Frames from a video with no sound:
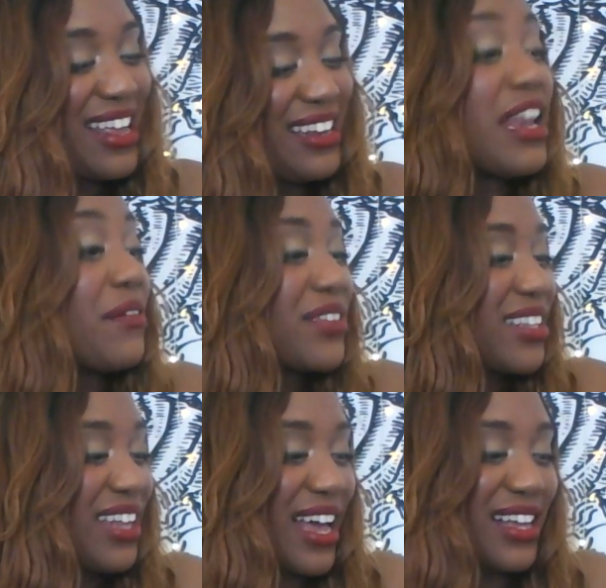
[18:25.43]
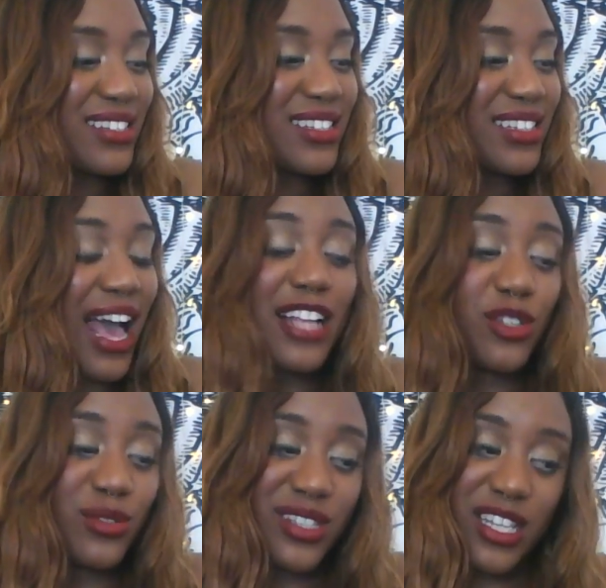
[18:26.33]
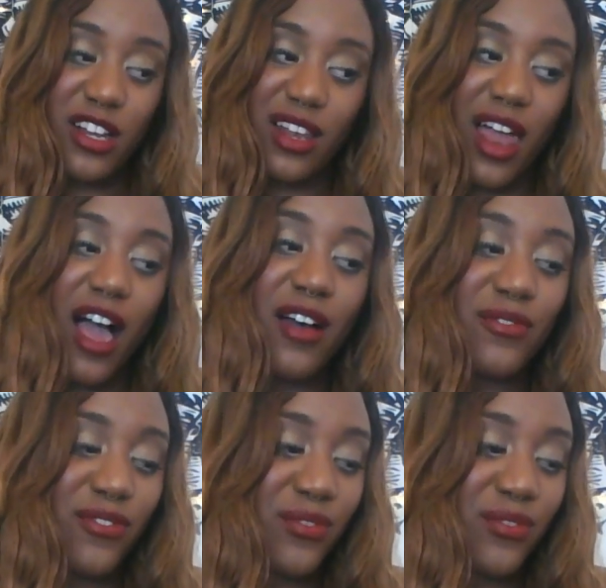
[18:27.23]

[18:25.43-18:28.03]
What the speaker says: Nevertheless, I do see your love